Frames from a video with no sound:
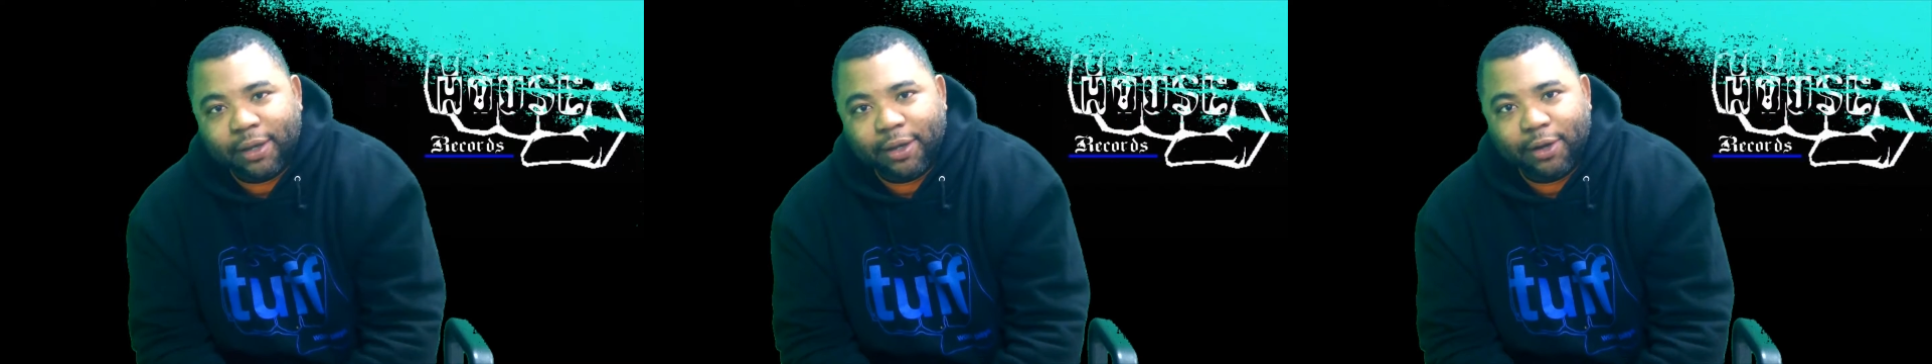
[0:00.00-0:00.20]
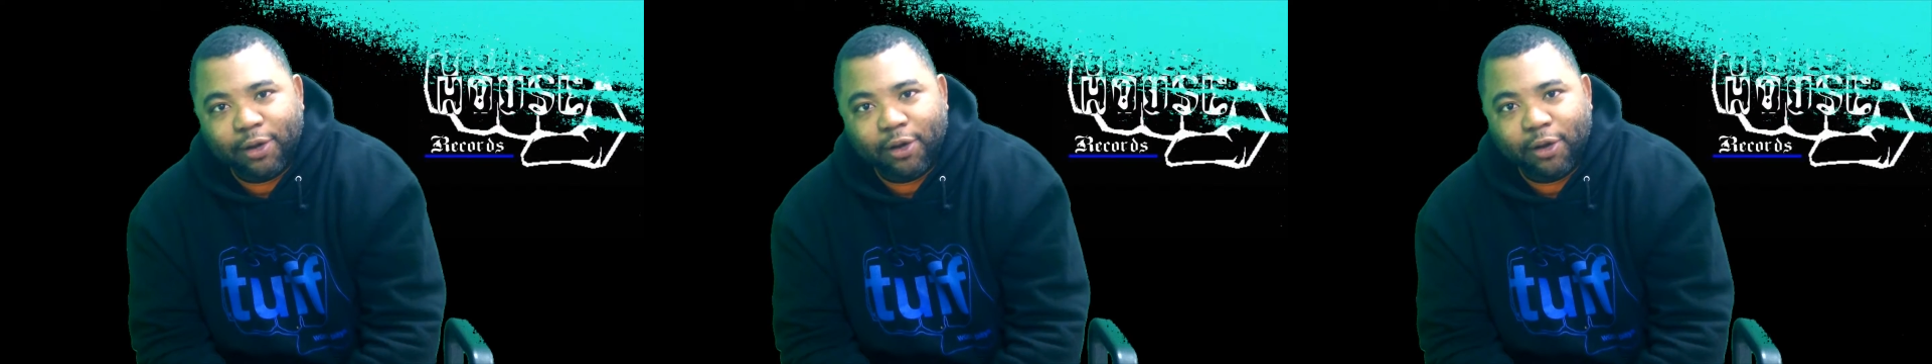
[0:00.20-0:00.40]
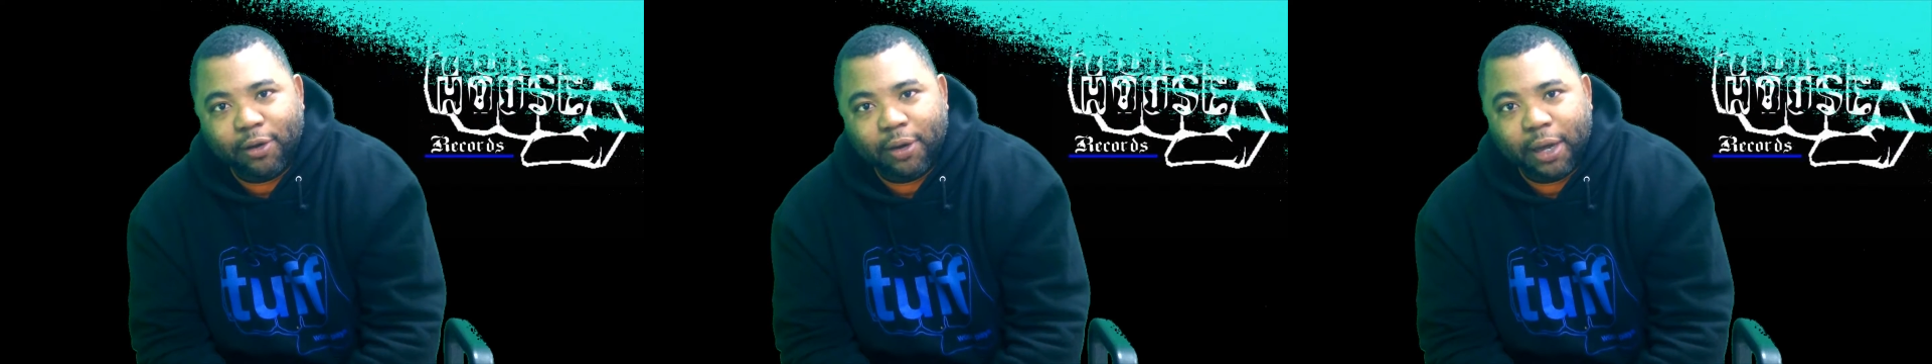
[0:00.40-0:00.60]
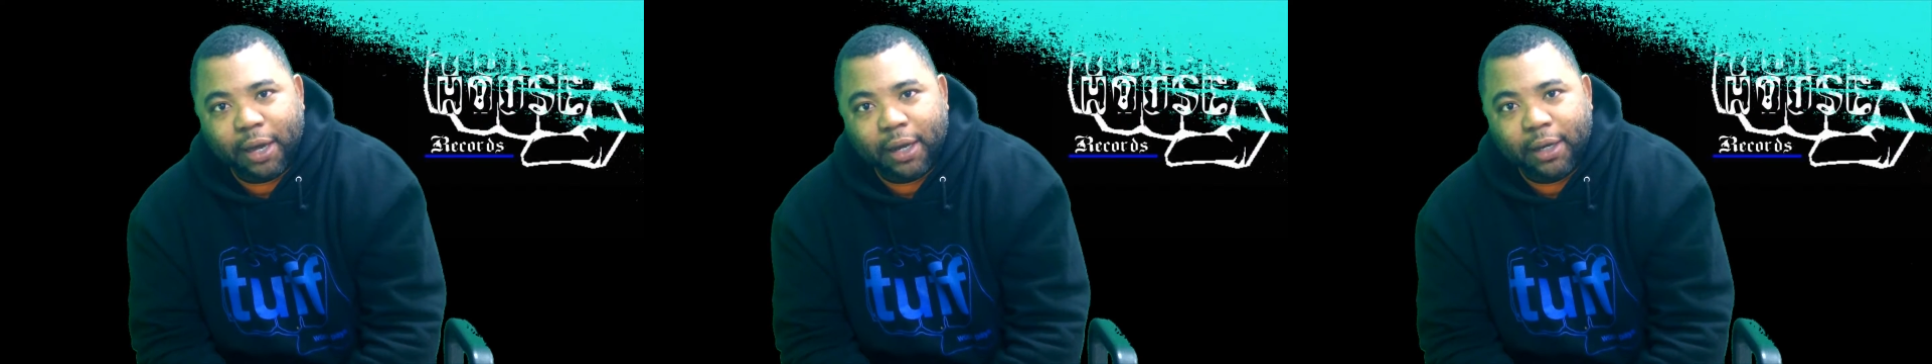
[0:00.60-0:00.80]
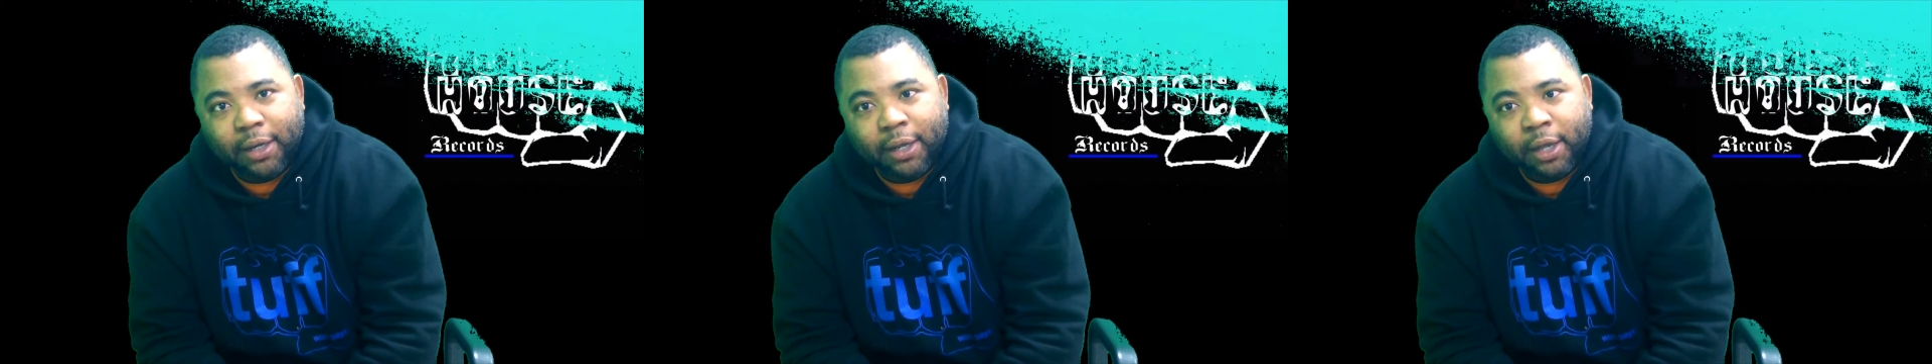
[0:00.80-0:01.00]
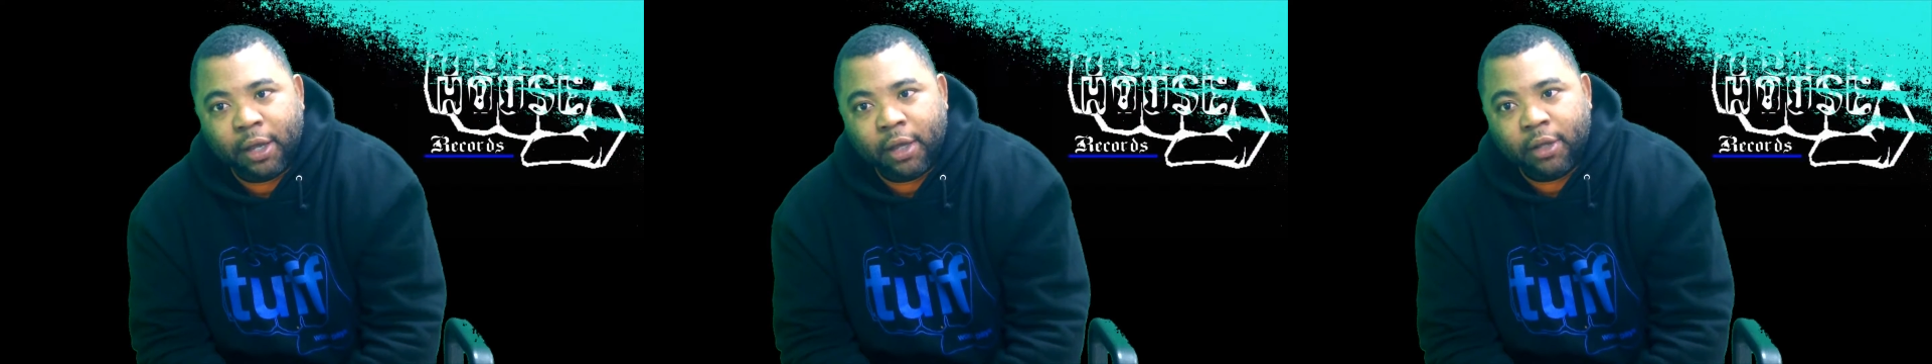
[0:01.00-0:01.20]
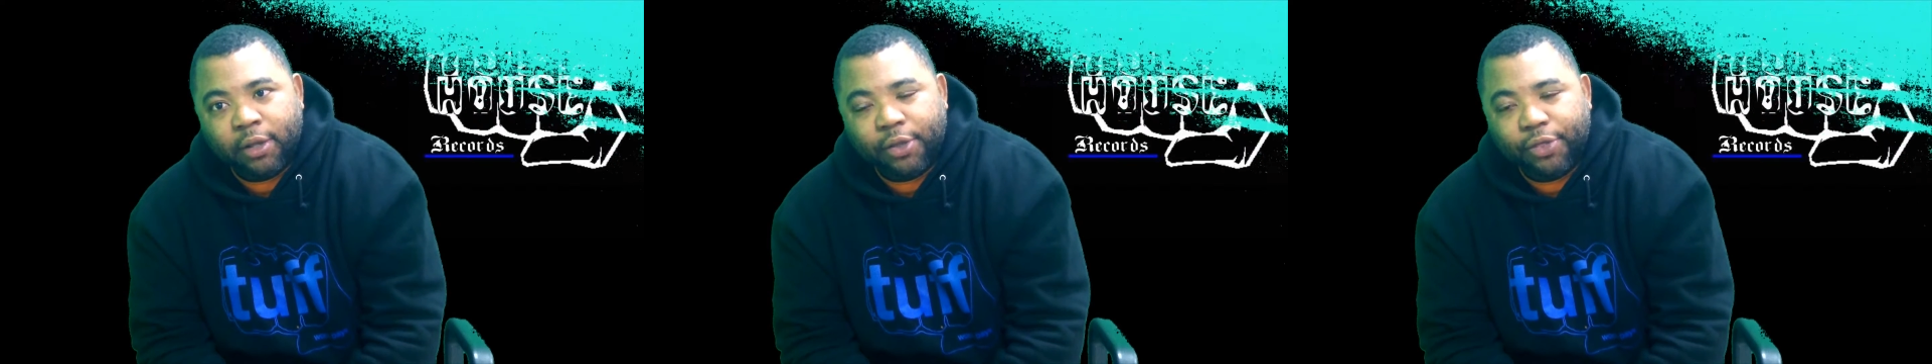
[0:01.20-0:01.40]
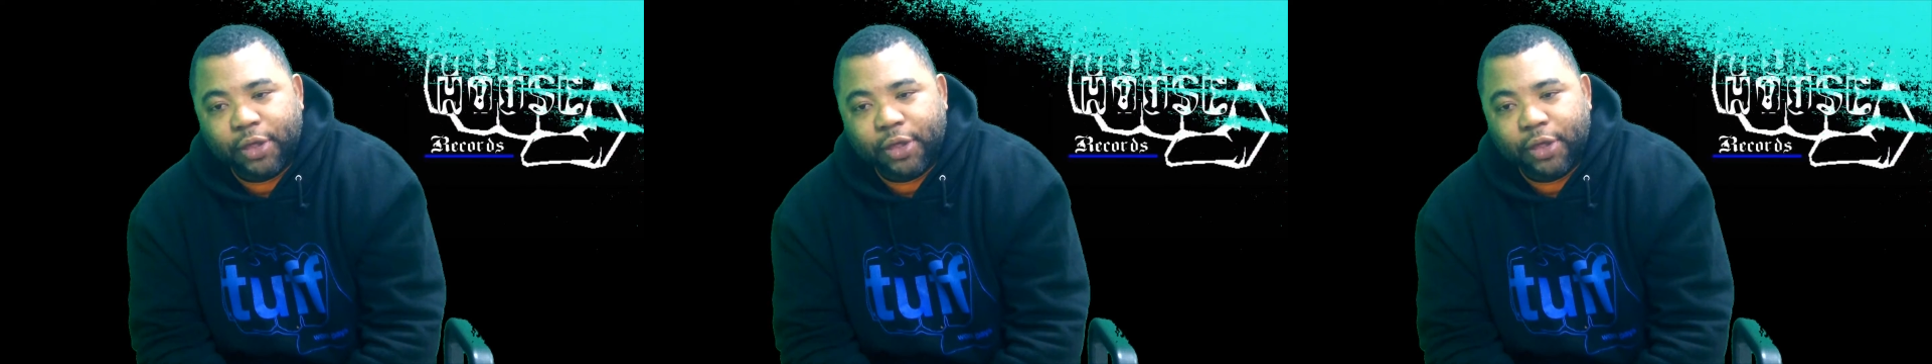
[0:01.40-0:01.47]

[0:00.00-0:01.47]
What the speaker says: And the